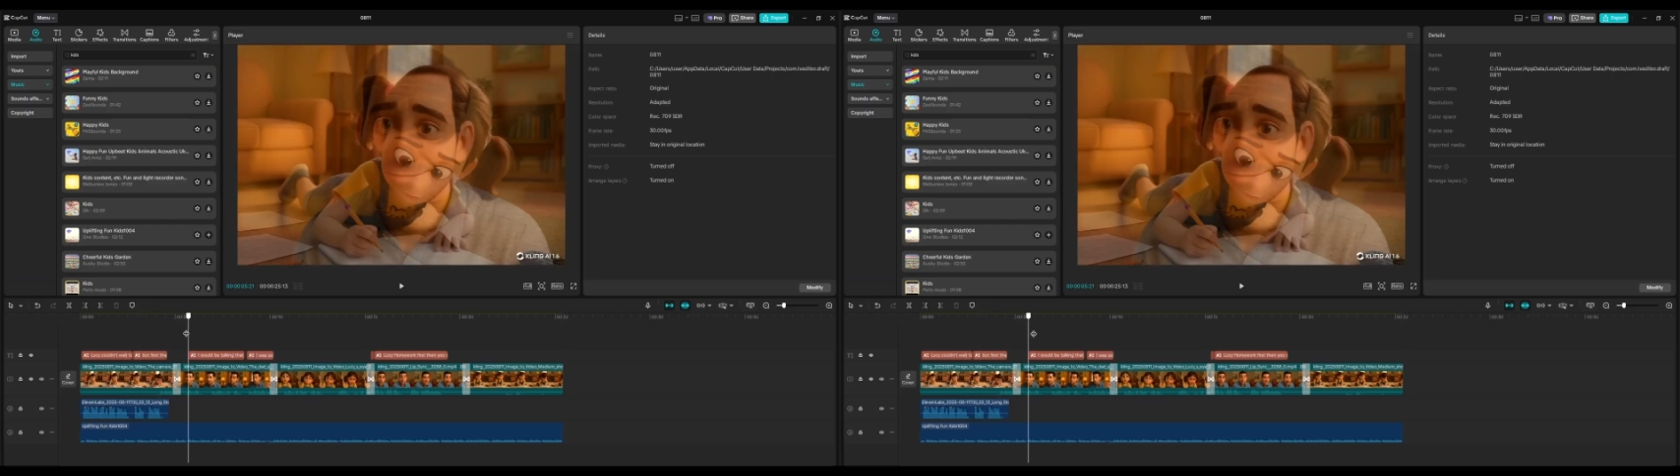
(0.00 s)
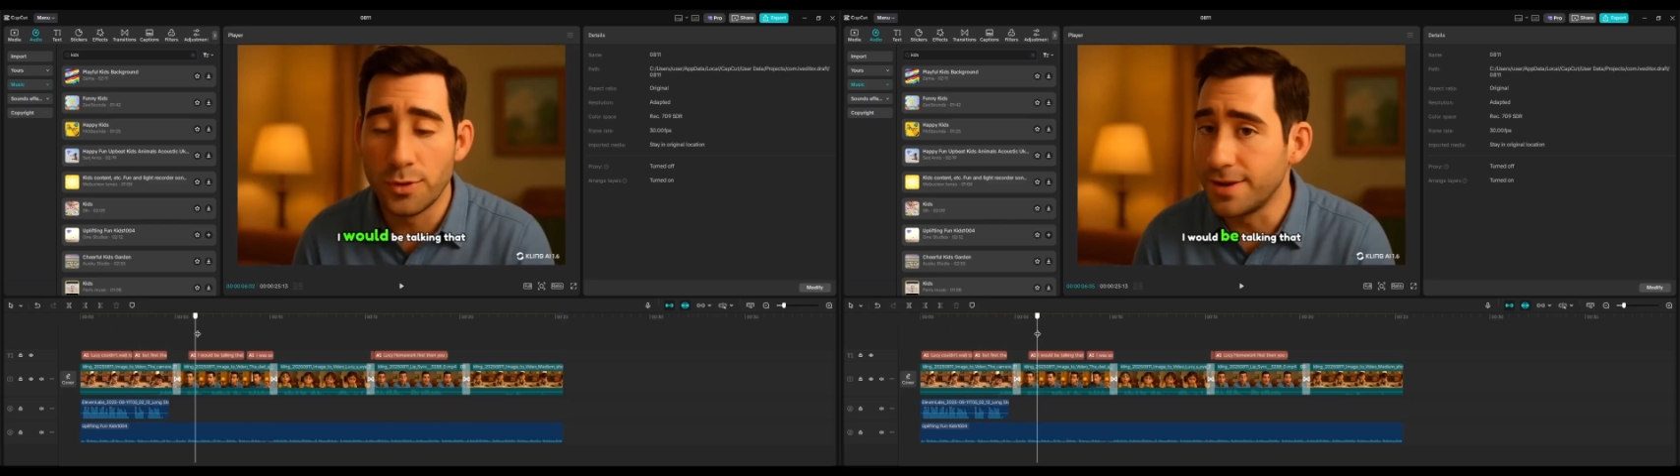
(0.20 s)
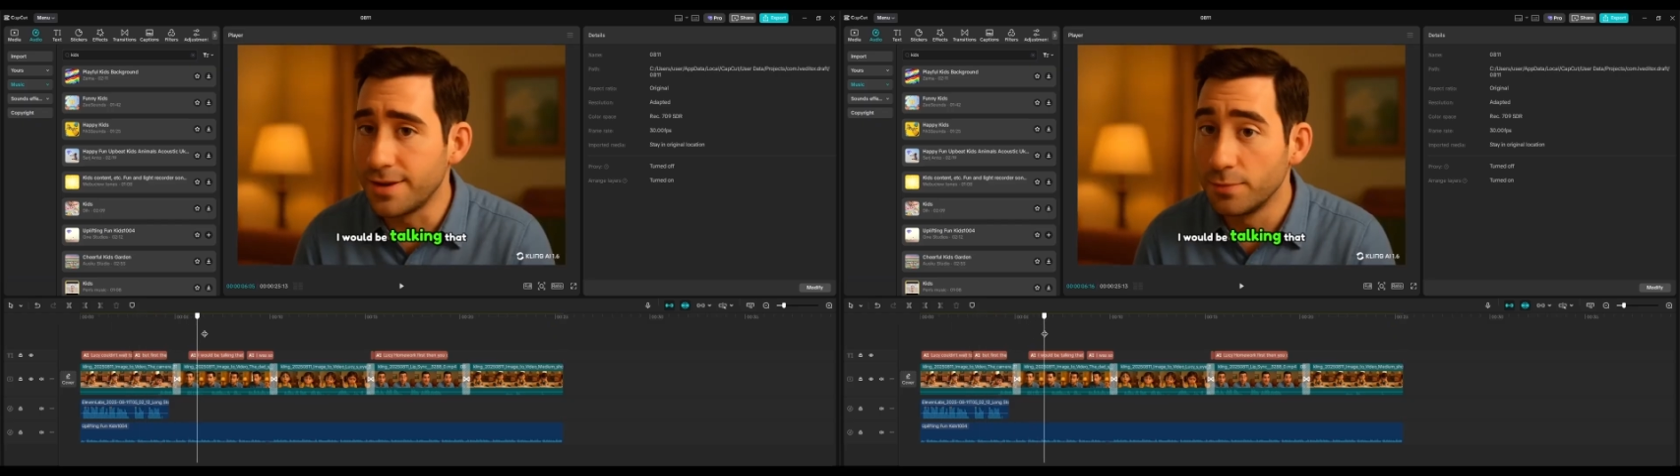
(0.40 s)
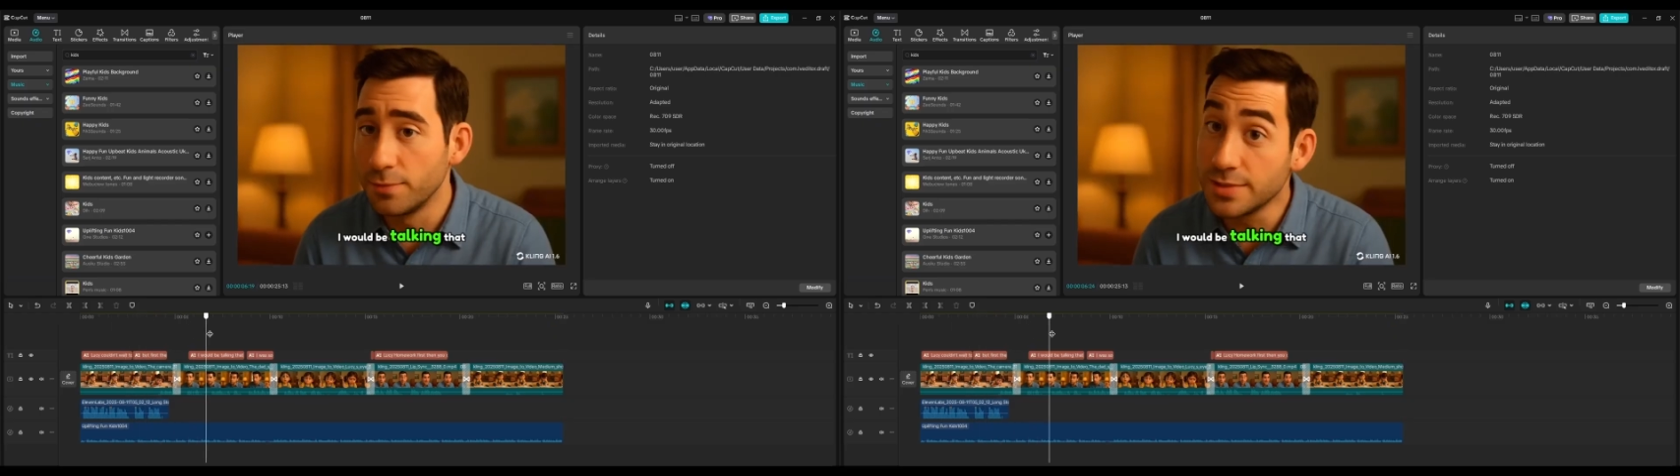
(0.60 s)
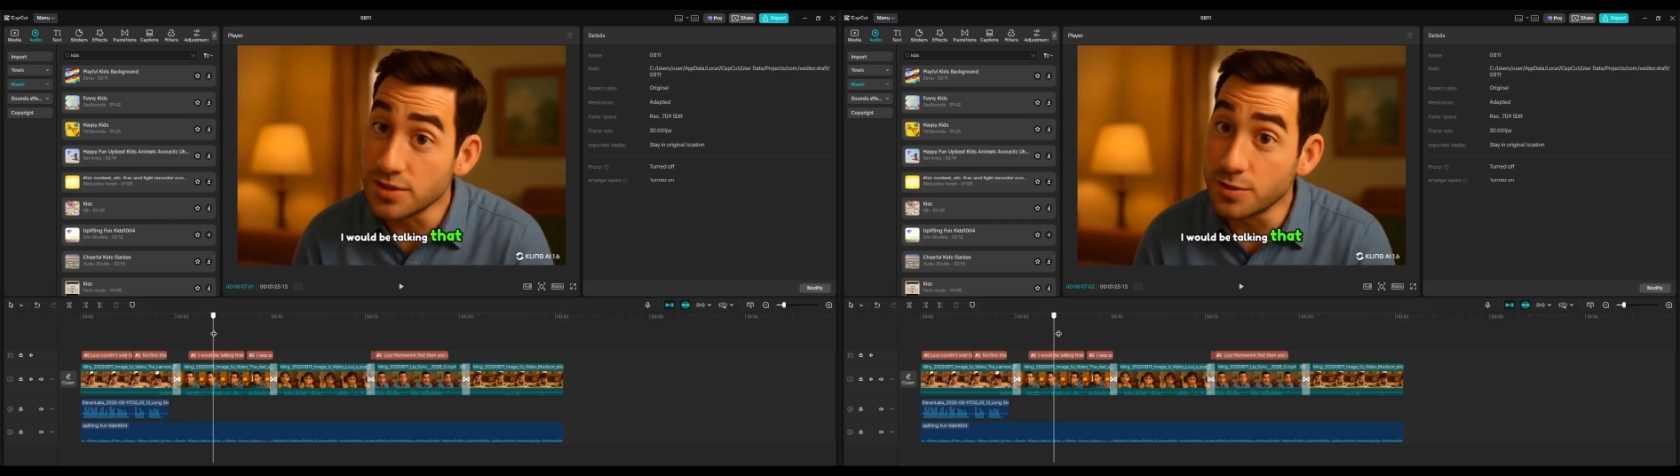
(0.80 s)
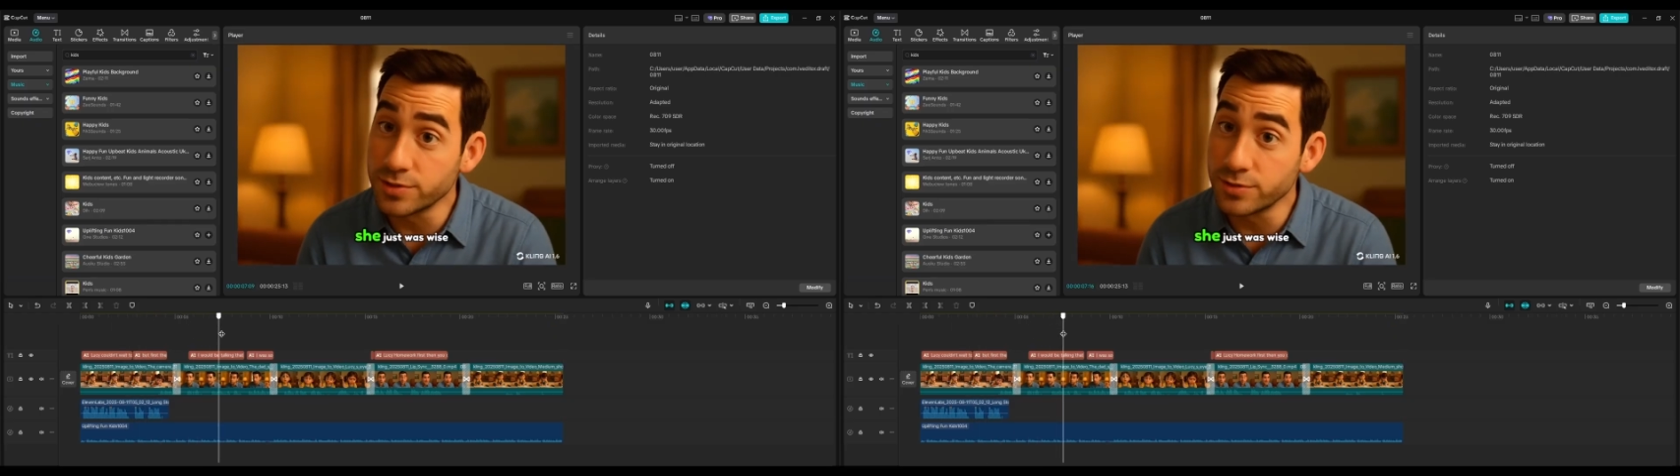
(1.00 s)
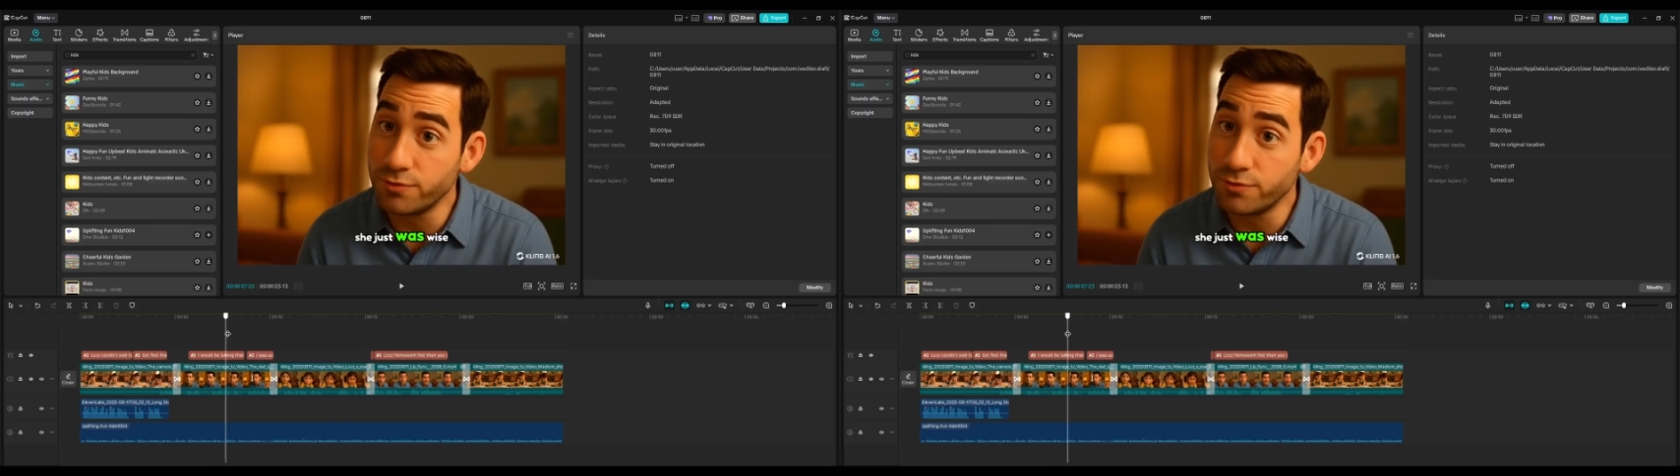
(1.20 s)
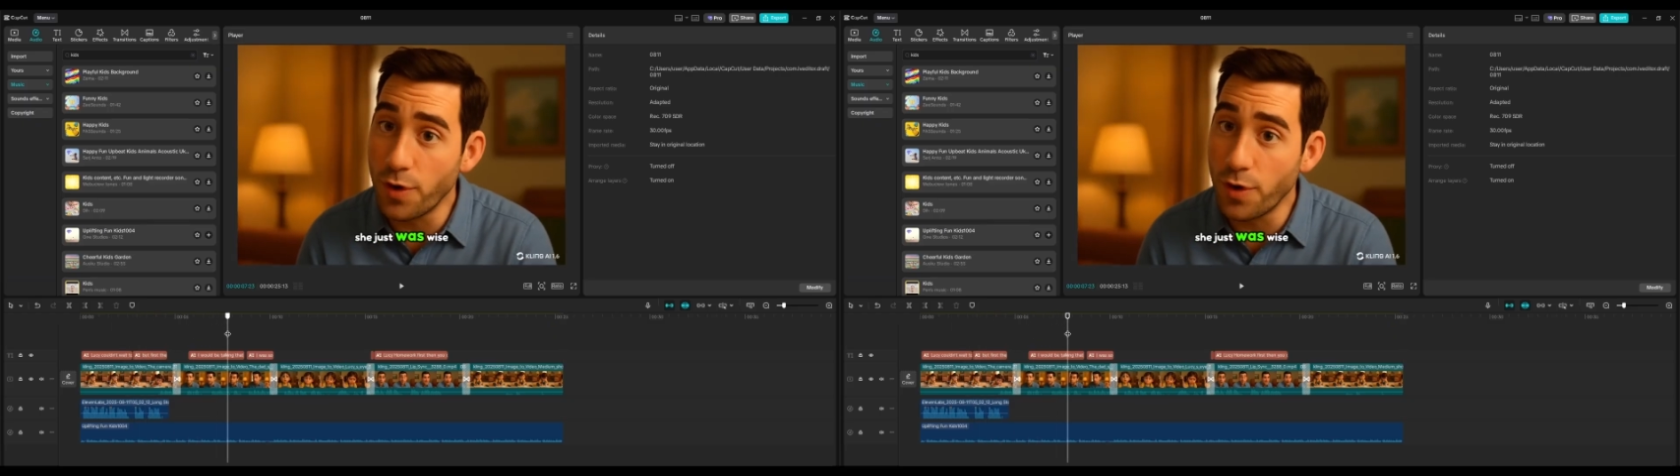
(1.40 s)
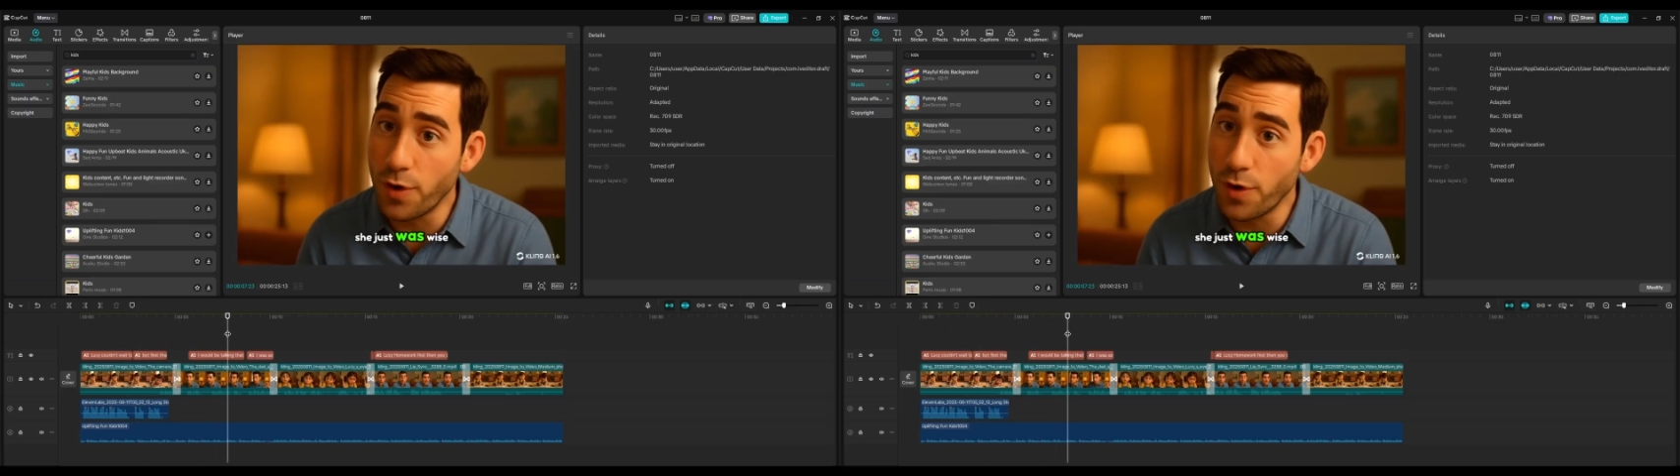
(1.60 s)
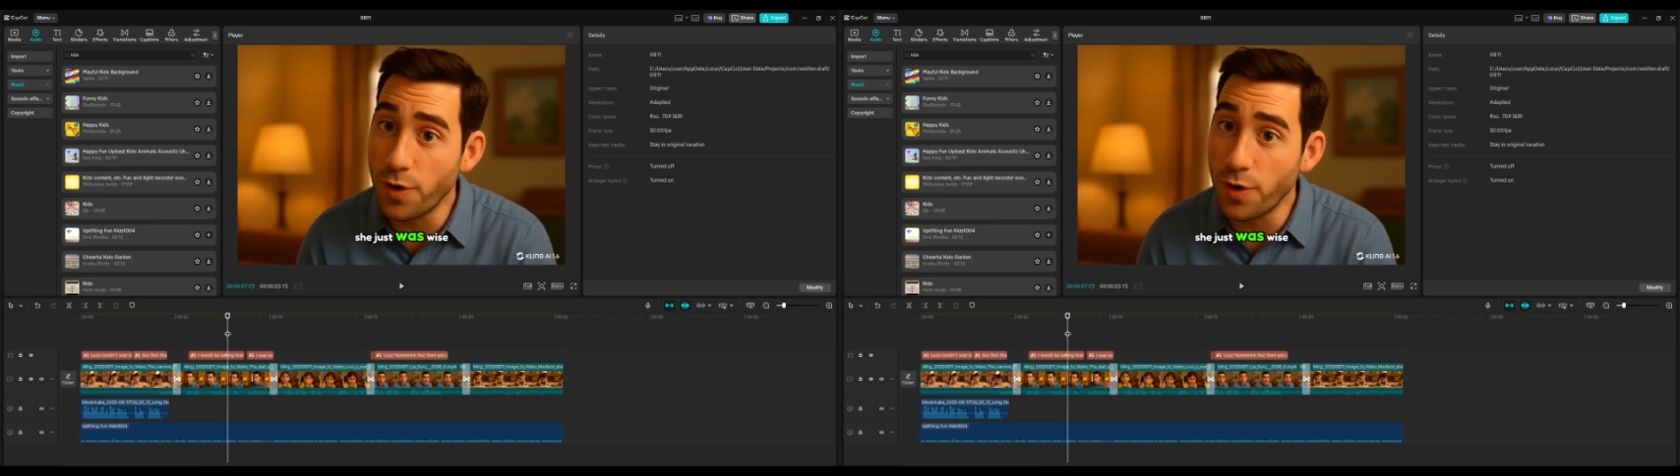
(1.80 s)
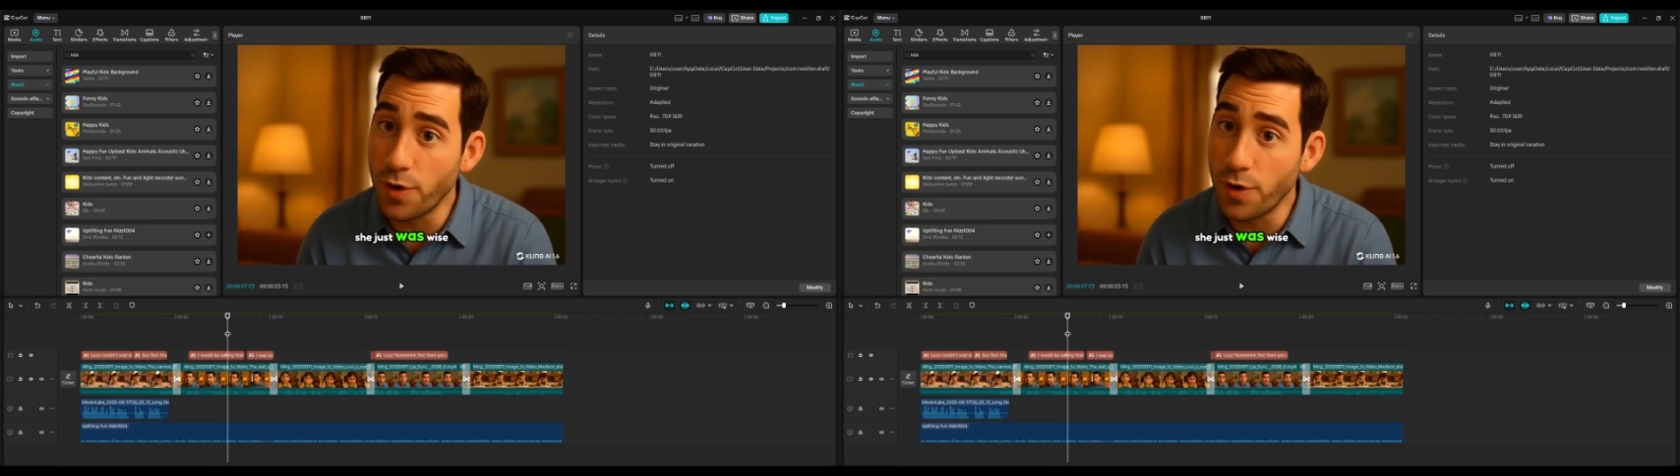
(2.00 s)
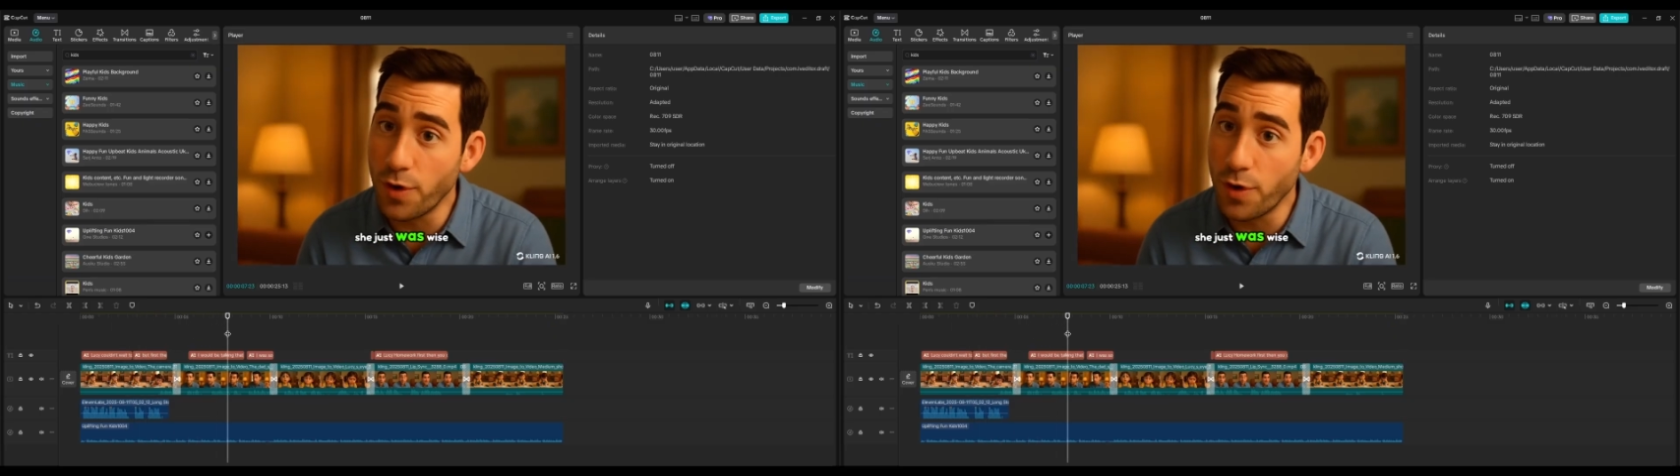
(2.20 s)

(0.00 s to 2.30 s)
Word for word: sounds great, click on the Export button.